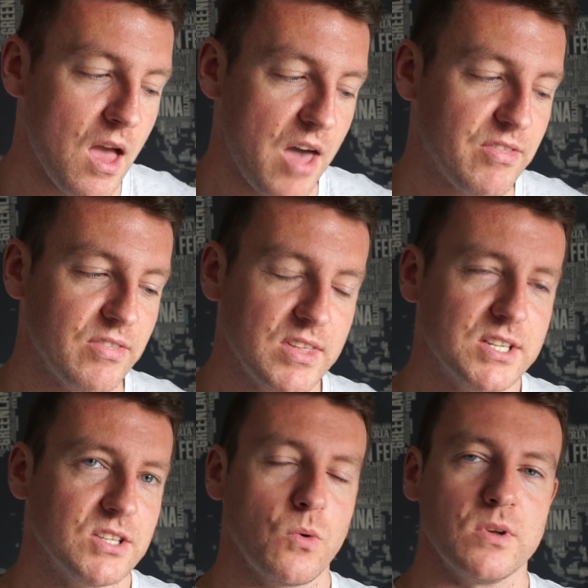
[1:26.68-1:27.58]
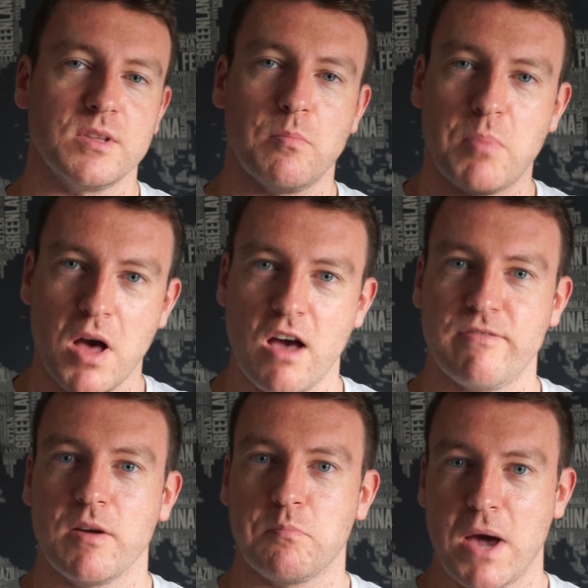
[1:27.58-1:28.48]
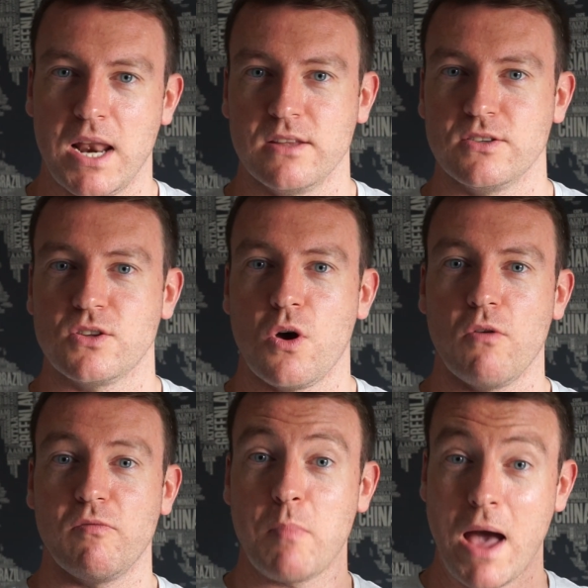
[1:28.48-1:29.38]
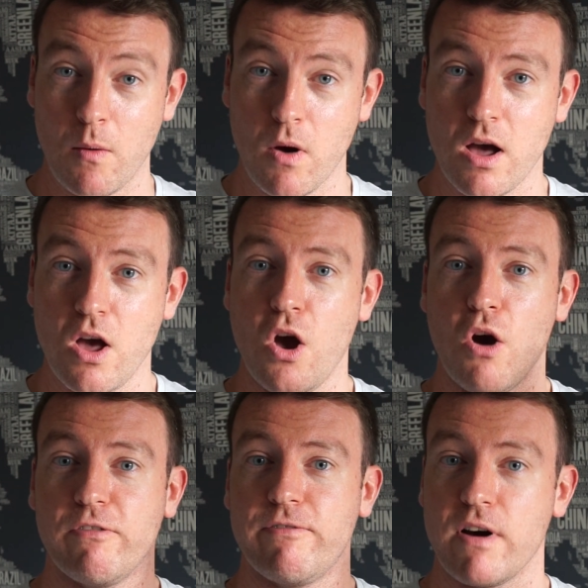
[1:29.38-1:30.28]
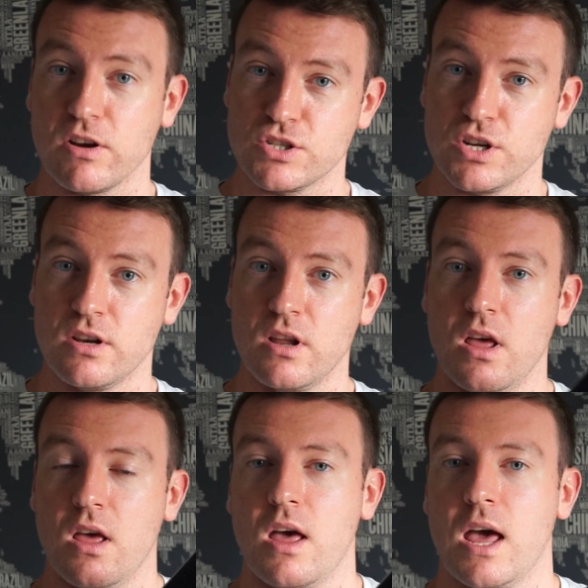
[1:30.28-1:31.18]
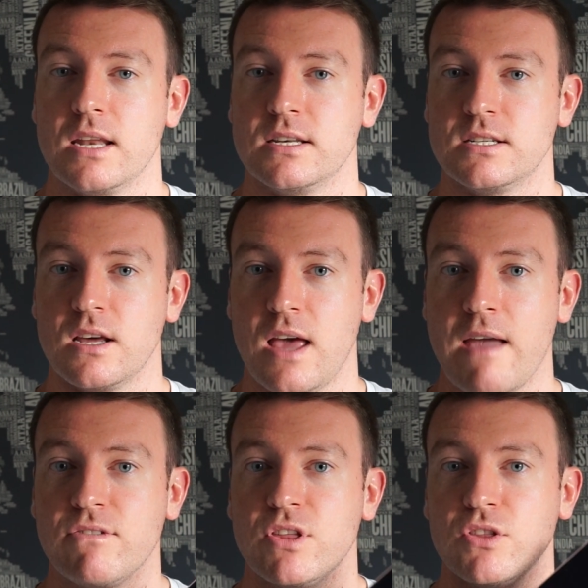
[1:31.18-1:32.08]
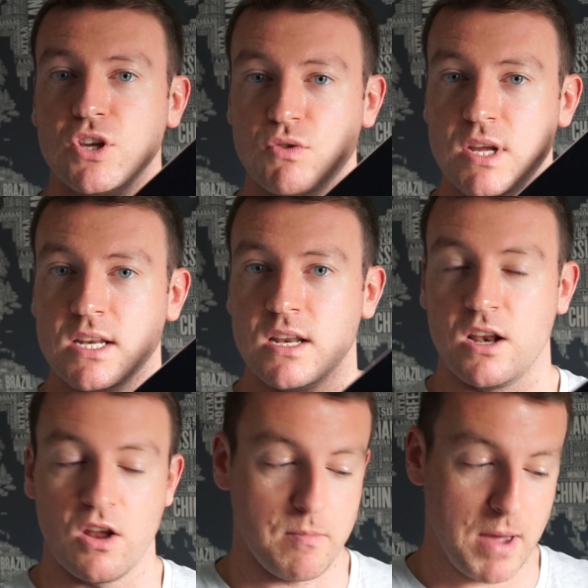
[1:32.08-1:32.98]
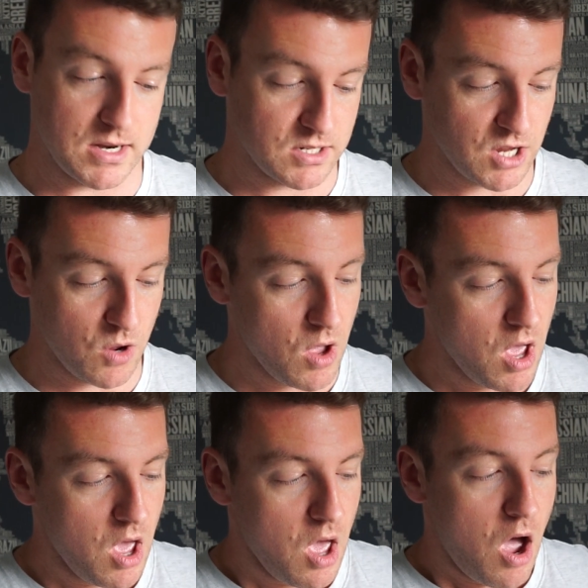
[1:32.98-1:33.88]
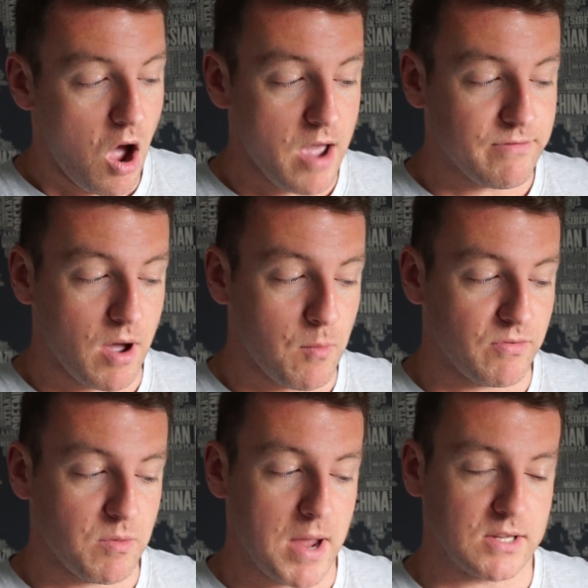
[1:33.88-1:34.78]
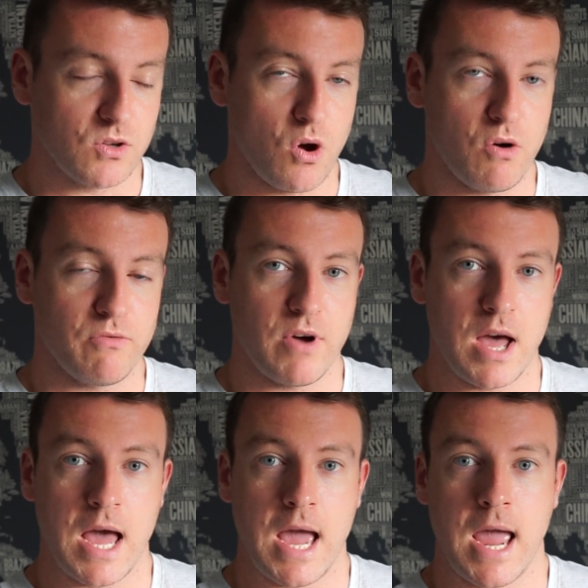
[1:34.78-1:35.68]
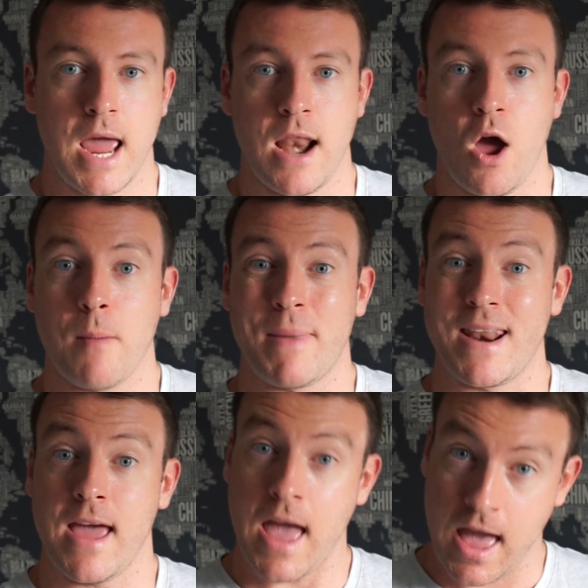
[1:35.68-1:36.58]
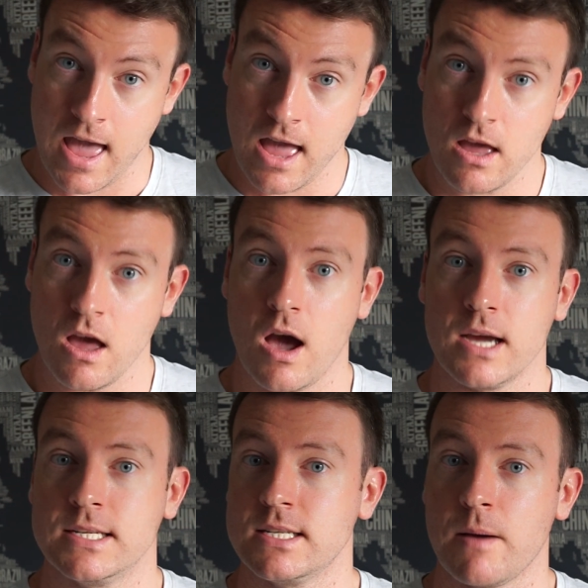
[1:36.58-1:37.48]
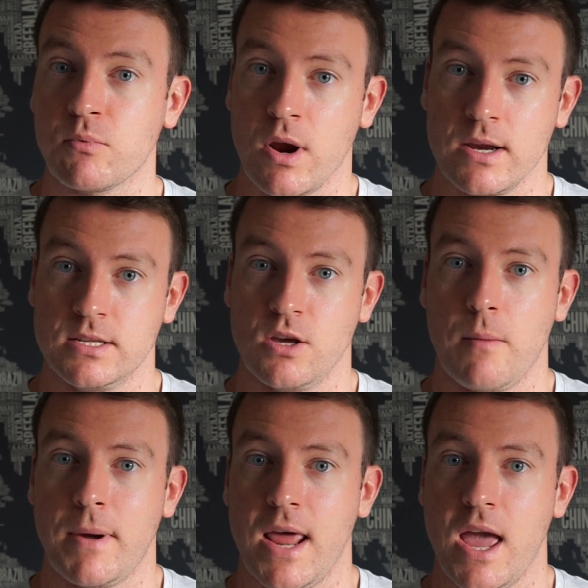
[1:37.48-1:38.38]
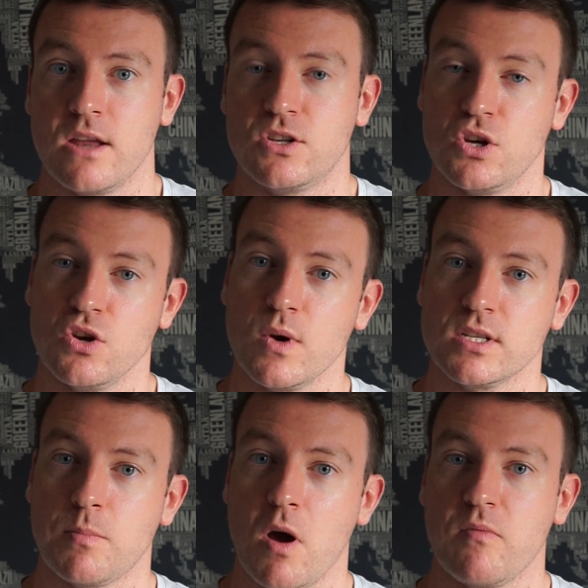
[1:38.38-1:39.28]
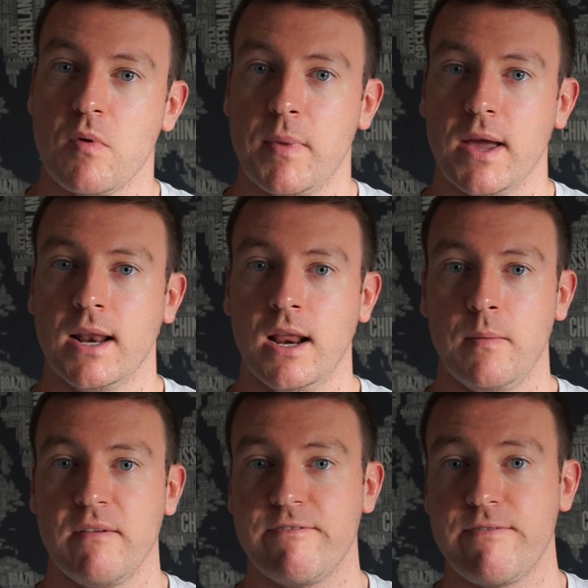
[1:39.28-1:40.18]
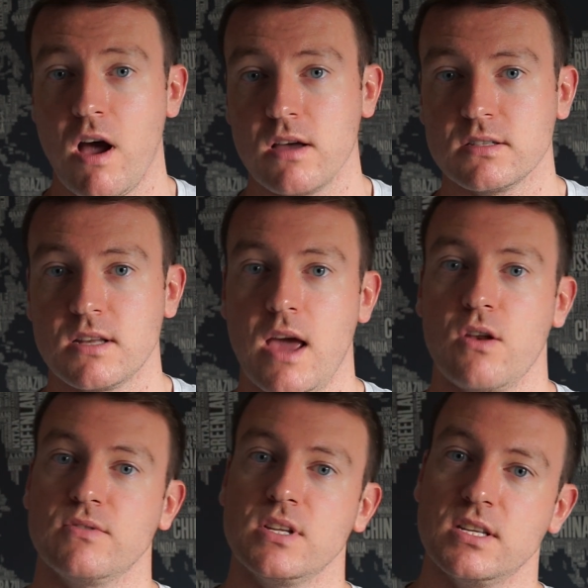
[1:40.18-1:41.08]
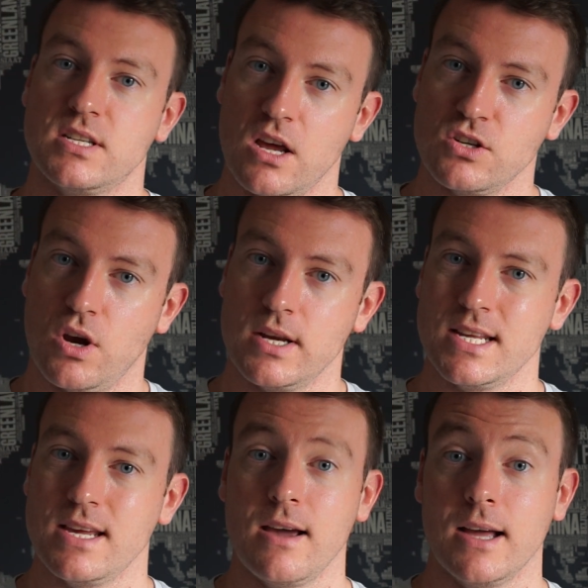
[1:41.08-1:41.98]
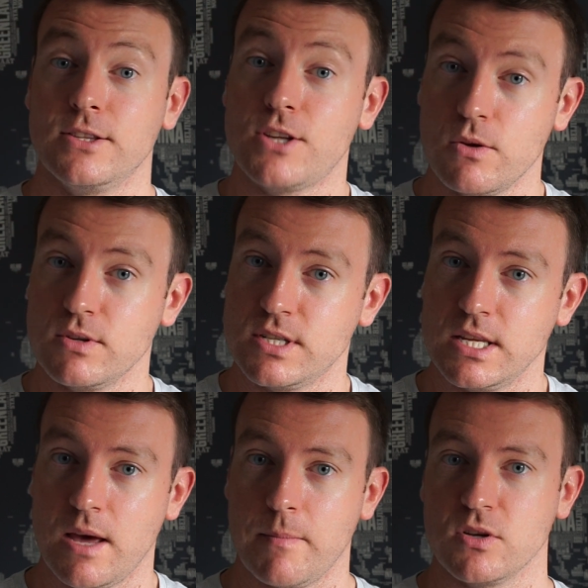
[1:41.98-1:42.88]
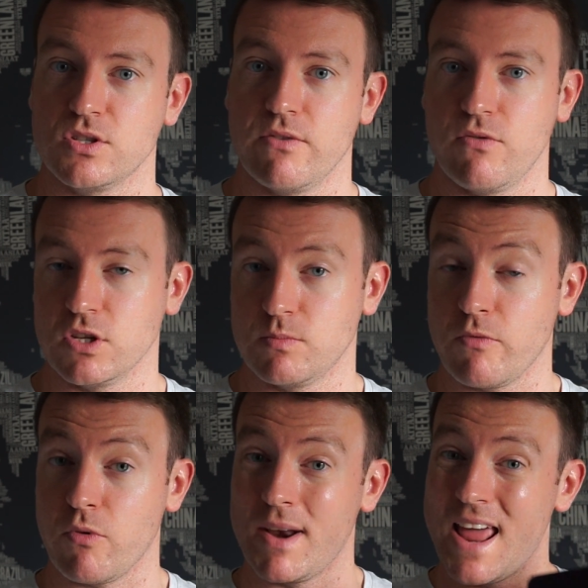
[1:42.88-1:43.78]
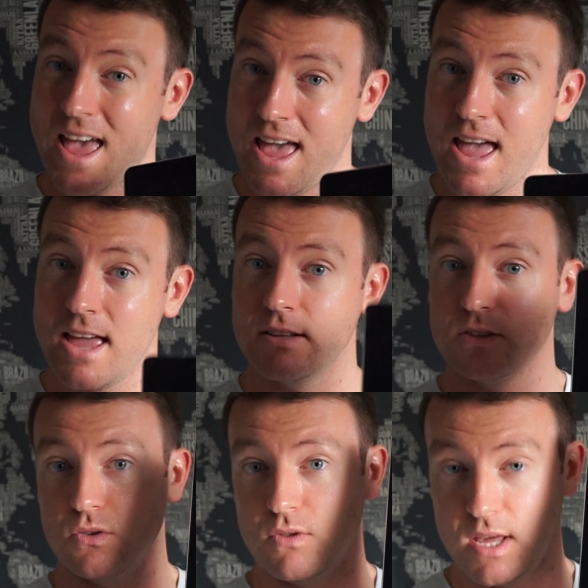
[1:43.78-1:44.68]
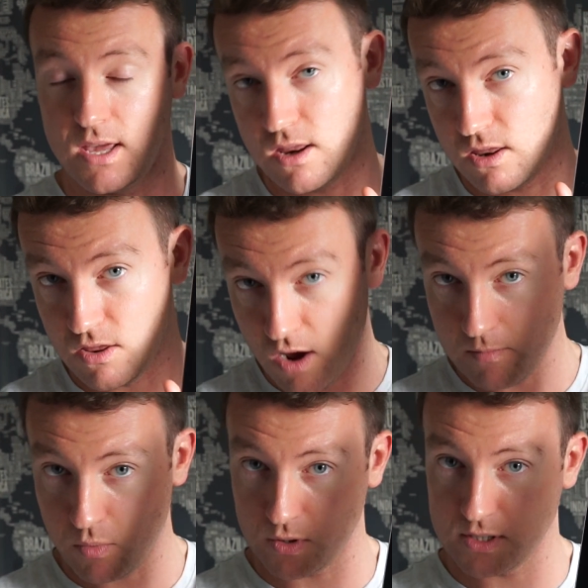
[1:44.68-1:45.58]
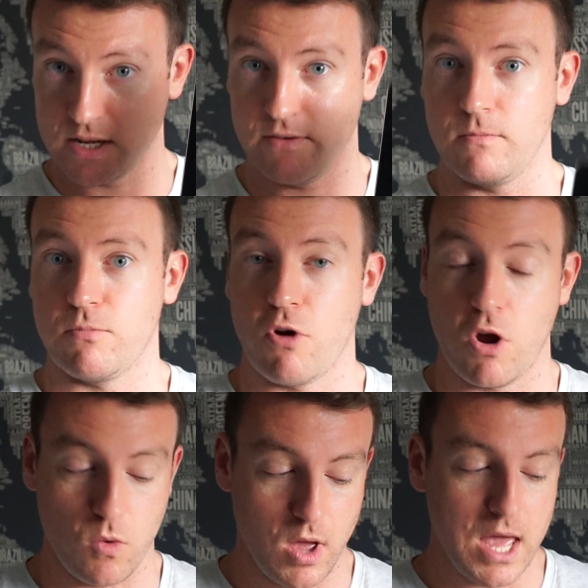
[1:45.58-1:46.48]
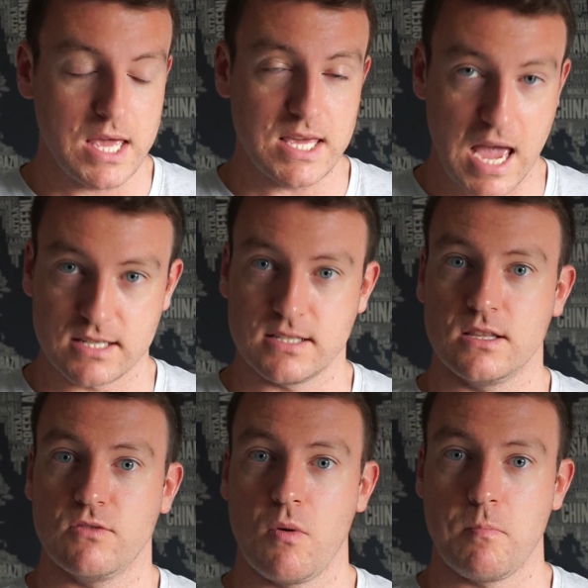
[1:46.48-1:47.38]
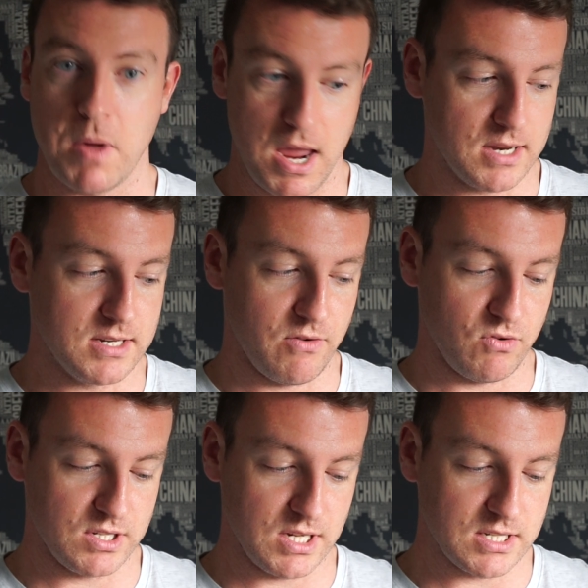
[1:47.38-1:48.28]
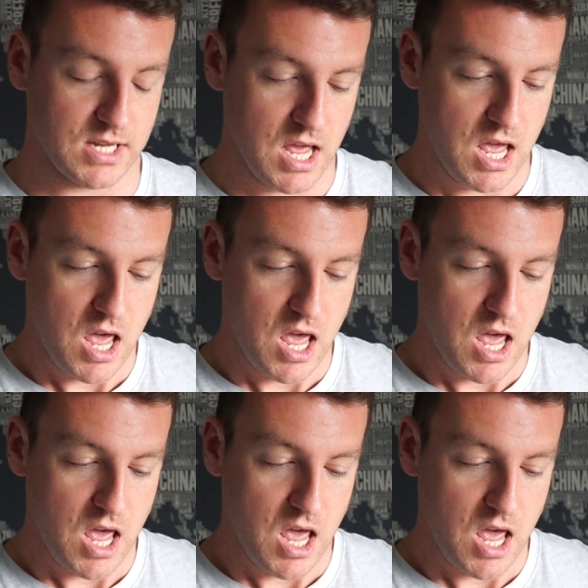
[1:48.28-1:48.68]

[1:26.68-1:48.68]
I think this is always the perfect balance of power, of function, and everything that you need in an iPad. So I've come off the base of an iPad Air. I didn't upgrade to the iPad Air 2, as apart from it being a little bit faster and obviously the Touch ID, I don't see that much difference. But from an Air to the 9.7 Pro, yes, there are big differences.